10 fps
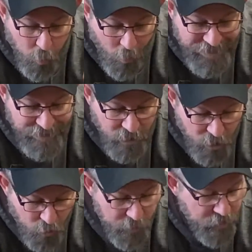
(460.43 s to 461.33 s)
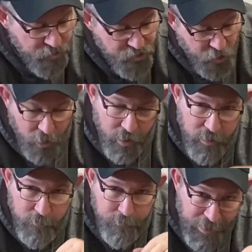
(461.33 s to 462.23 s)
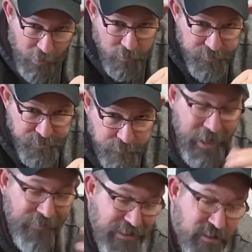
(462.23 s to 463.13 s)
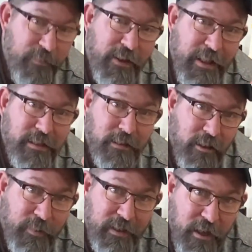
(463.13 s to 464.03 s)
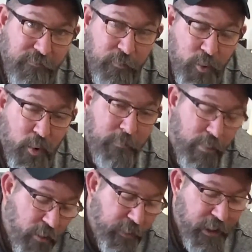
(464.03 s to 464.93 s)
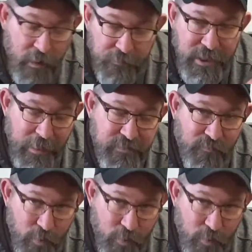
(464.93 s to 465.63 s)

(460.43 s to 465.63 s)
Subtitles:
white oak charred barrels. And that's something that's a little bit different between bourbon and other types of